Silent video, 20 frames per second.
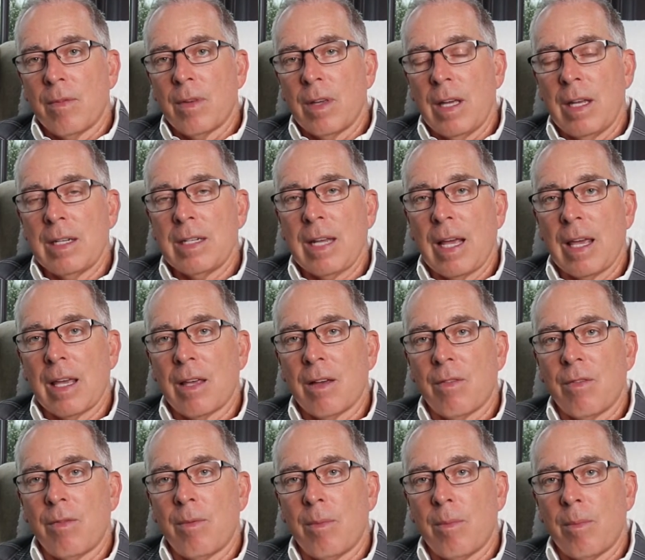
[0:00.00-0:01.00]
intake
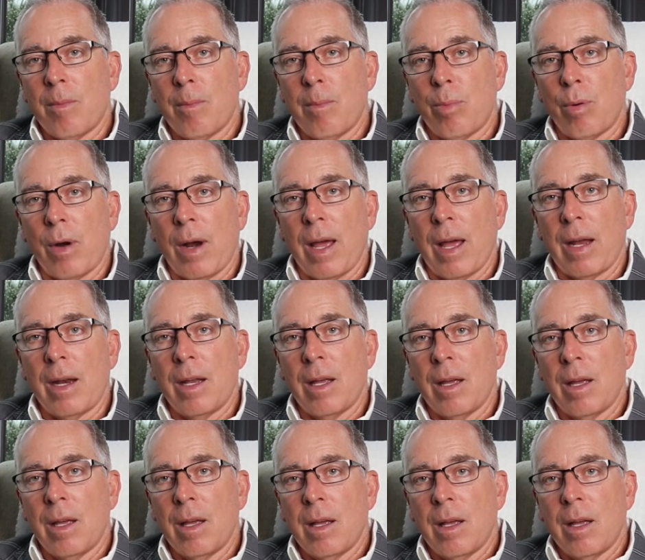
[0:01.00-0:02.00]
of bread,
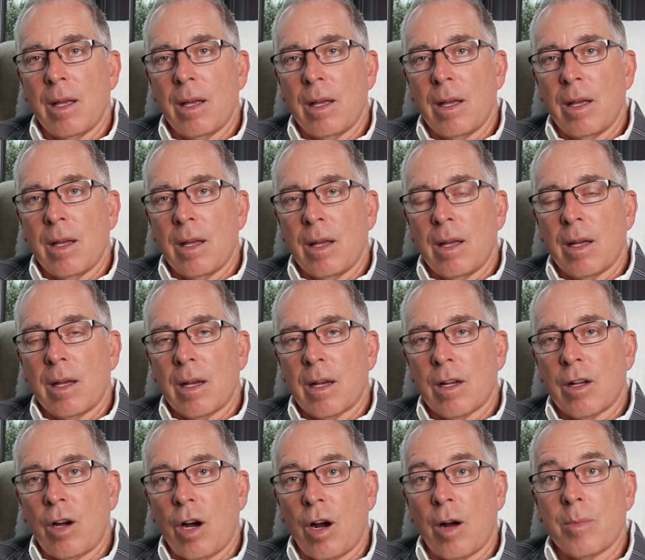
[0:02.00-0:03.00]

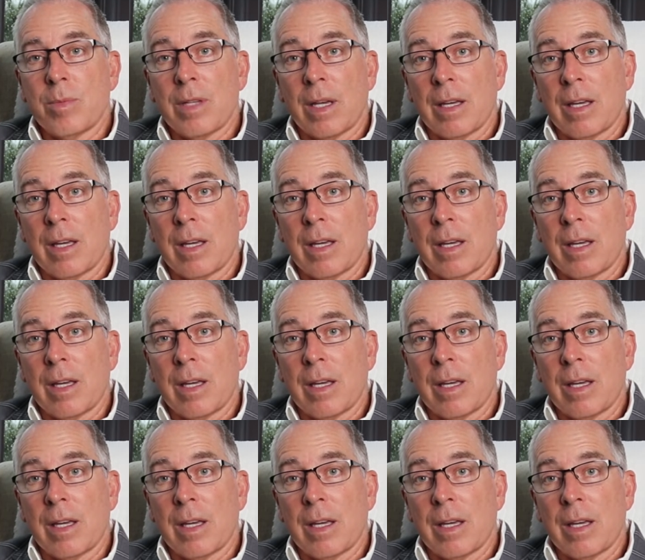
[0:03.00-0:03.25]
carbs